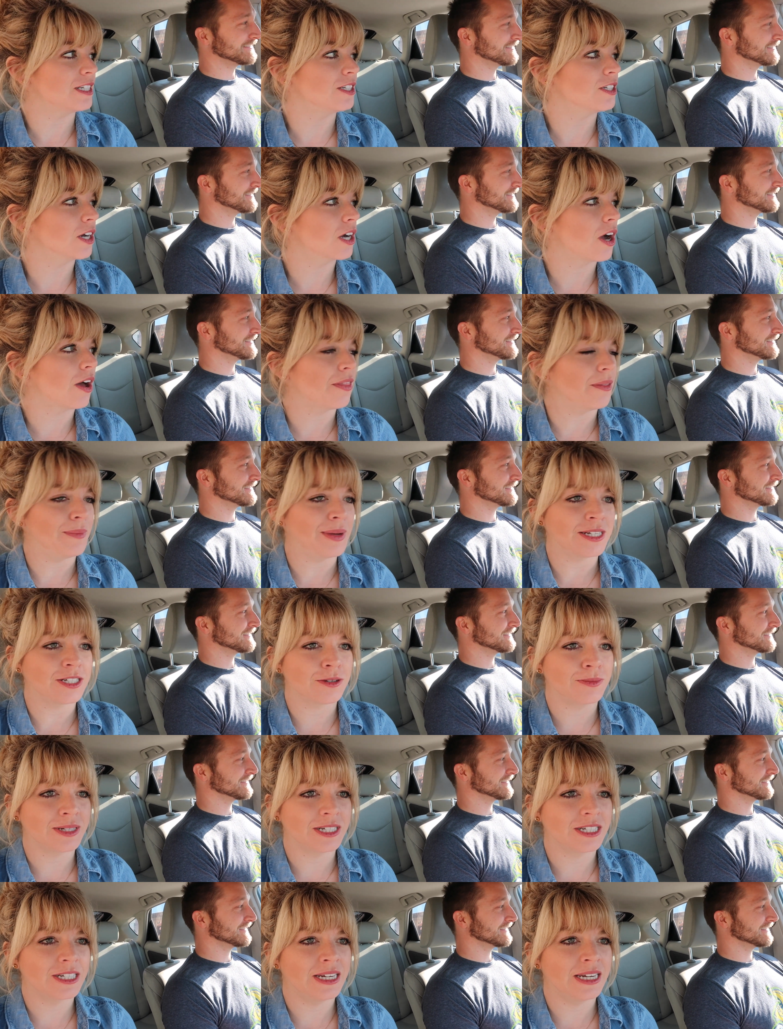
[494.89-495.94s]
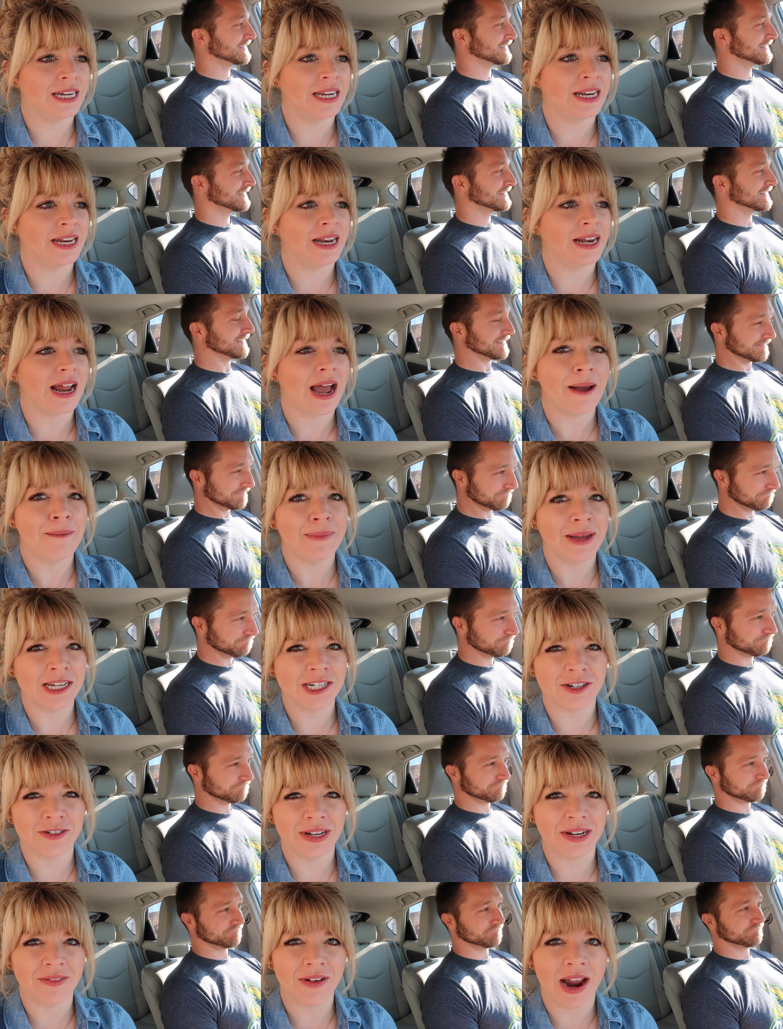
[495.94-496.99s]
Speaker 1: took all the measurements she needed. I'm
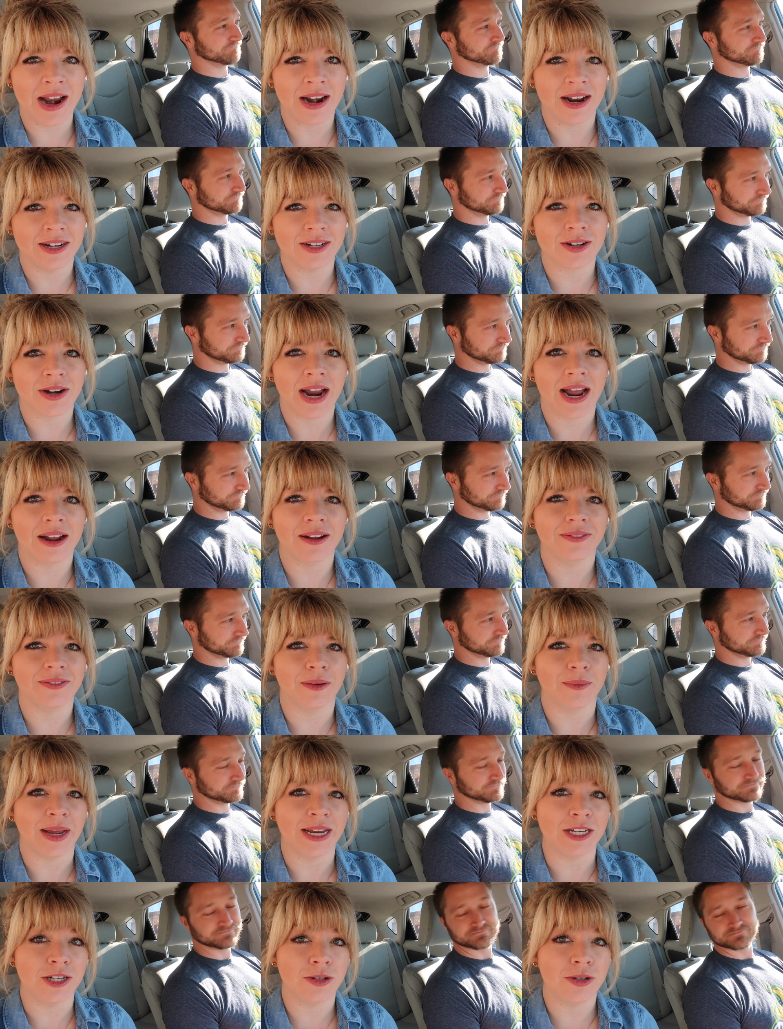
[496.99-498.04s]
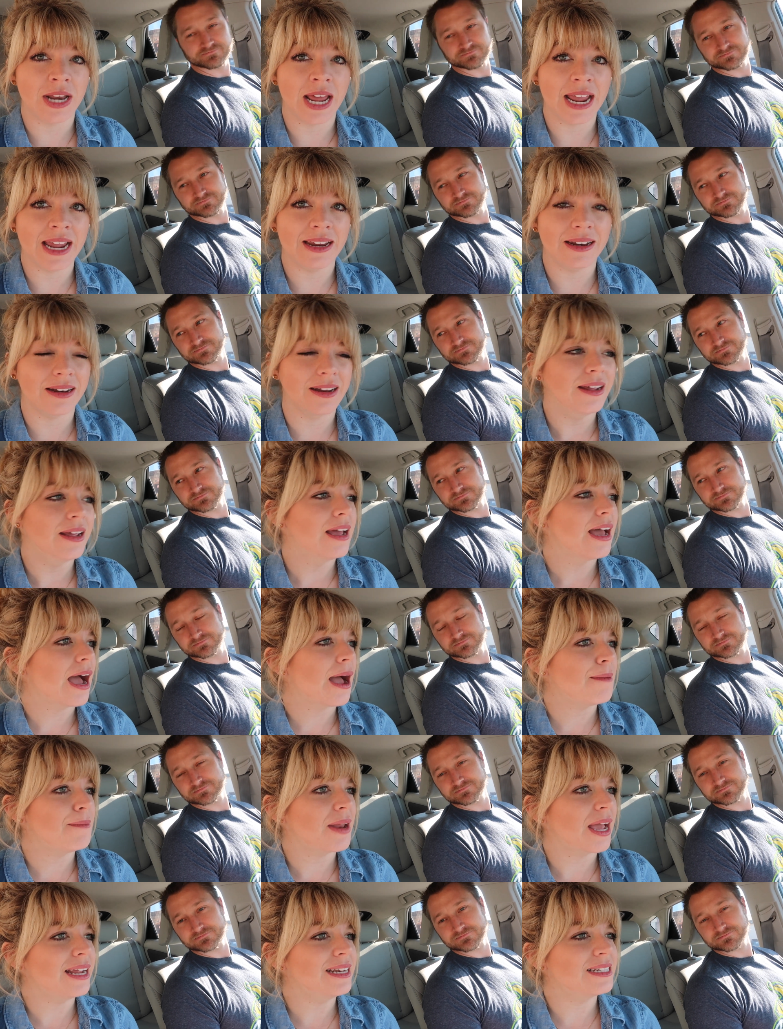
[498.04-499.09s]
measuring right on track for my due date.
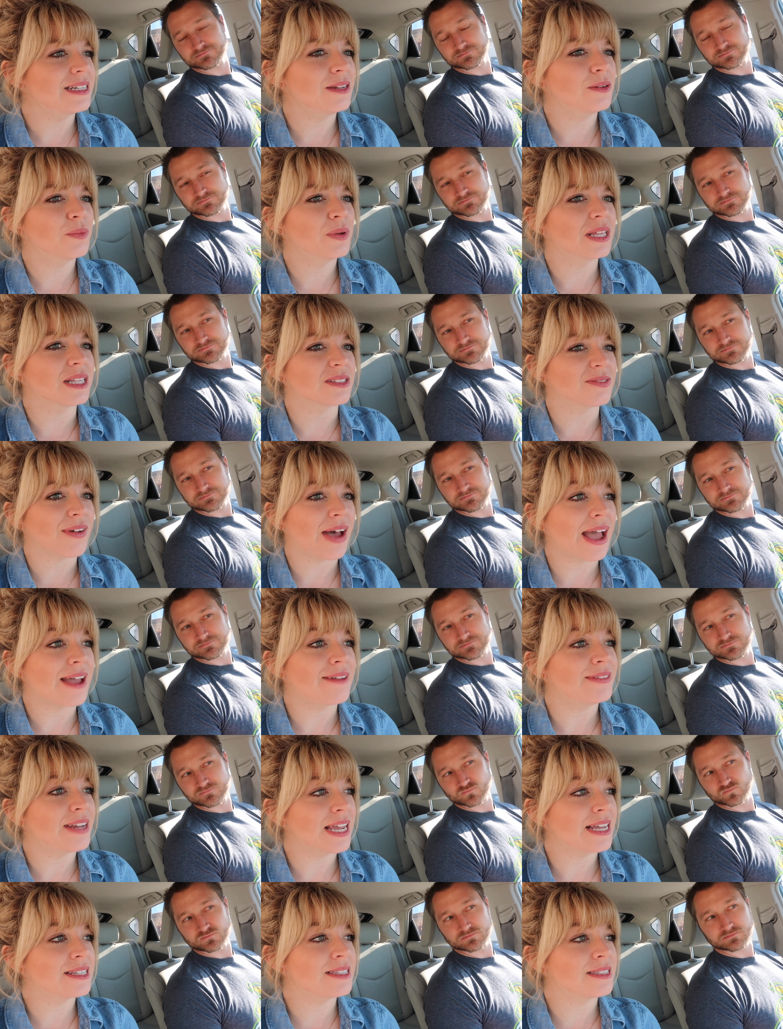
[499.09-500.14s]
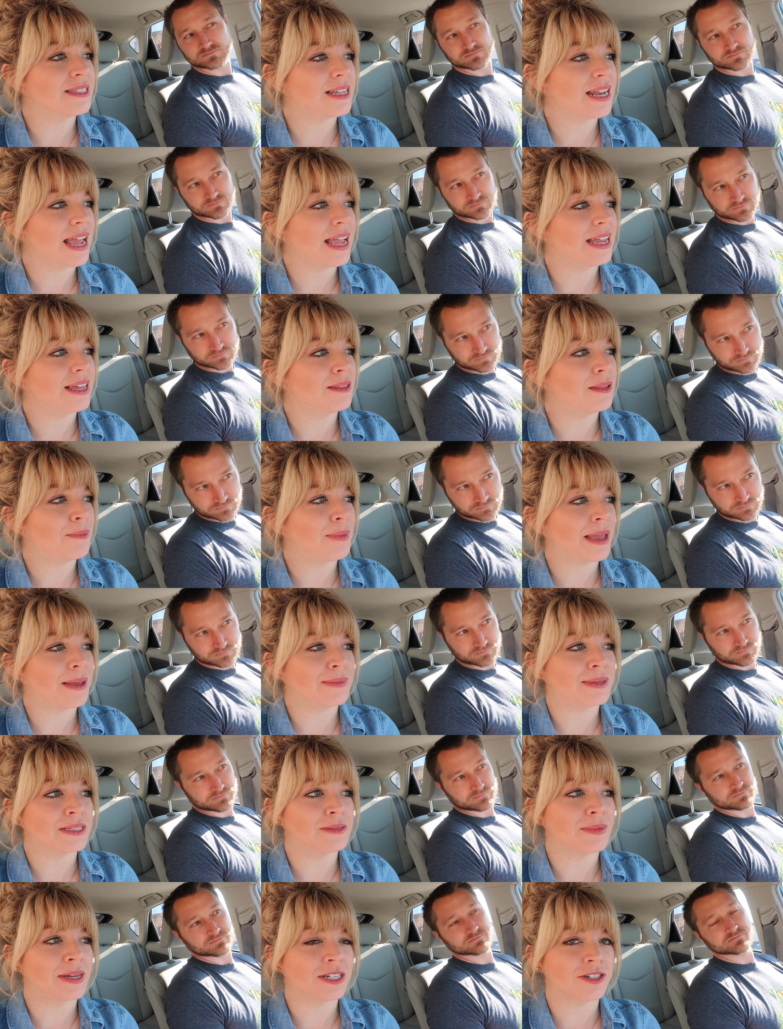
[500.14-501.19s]
I'm 19 weeks, 5 days today, and the
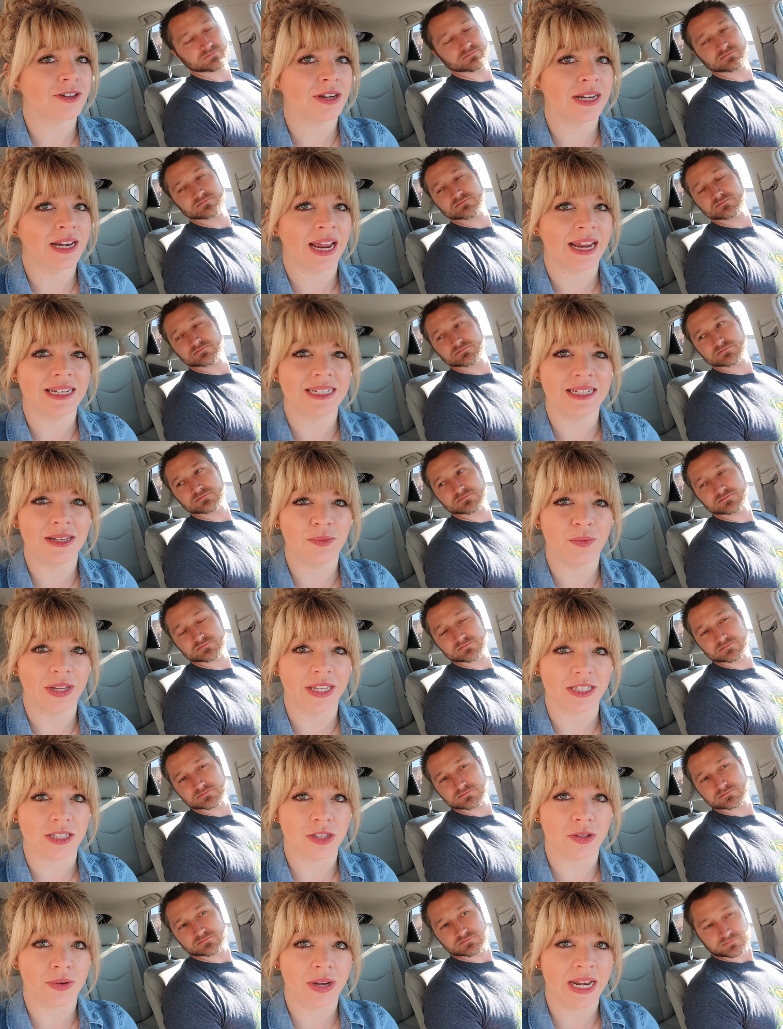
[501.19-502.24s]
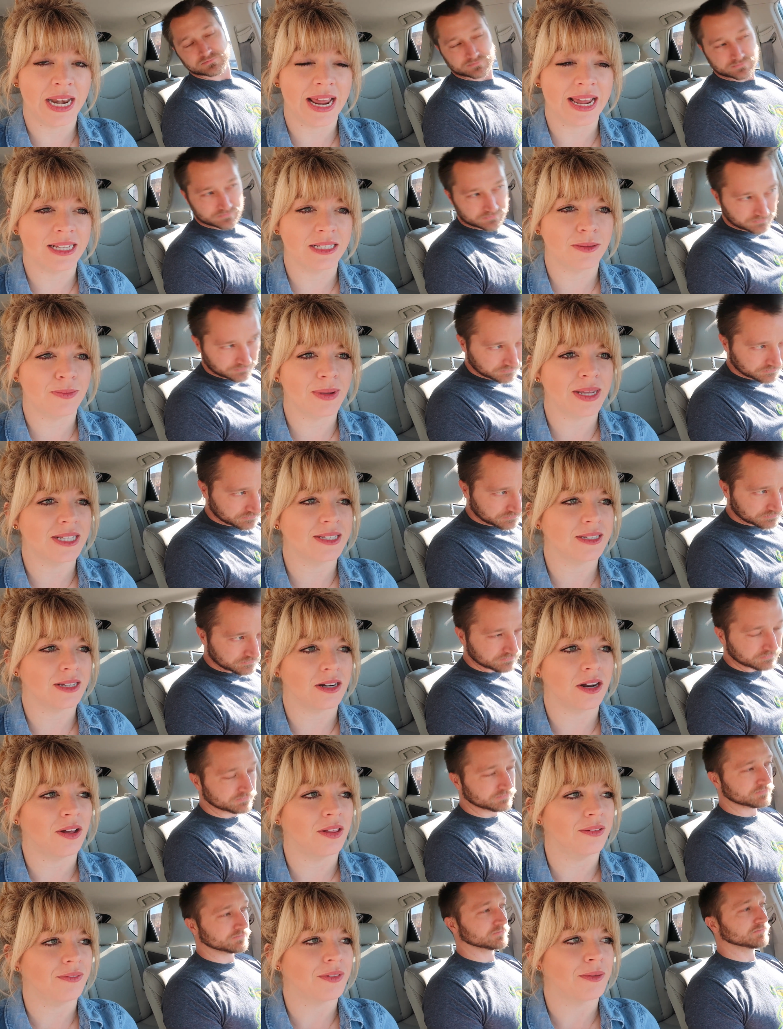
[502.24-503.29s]
baby's measuring 19 weeks, 3 days based
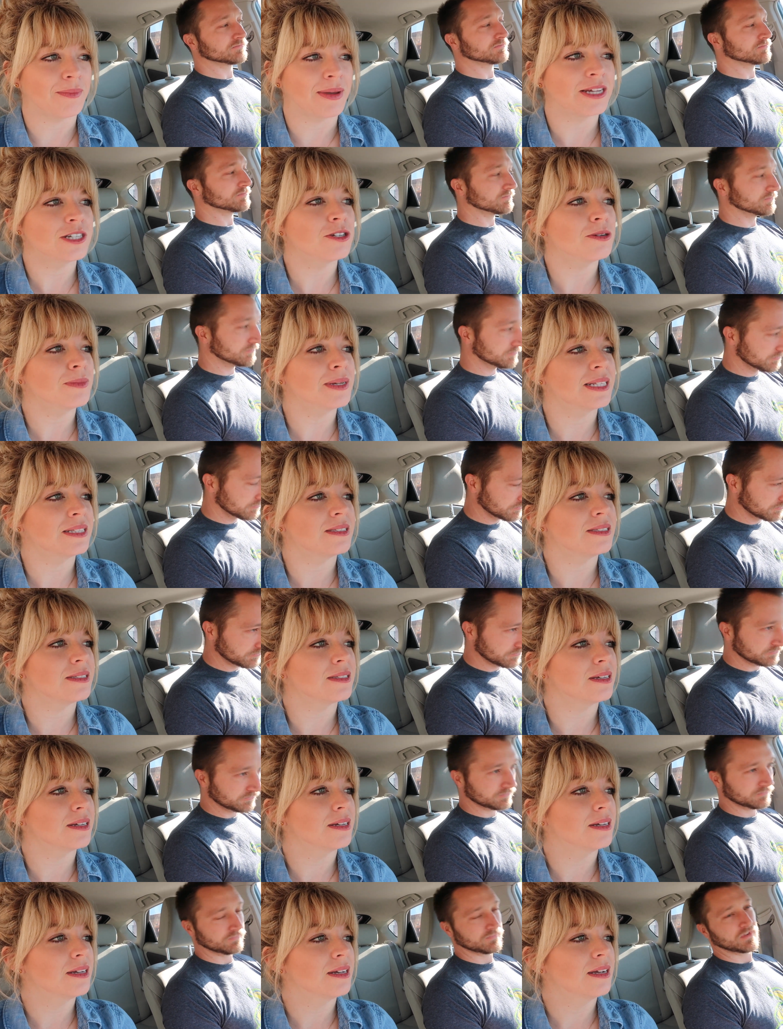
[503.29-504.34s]
on all of the measurements.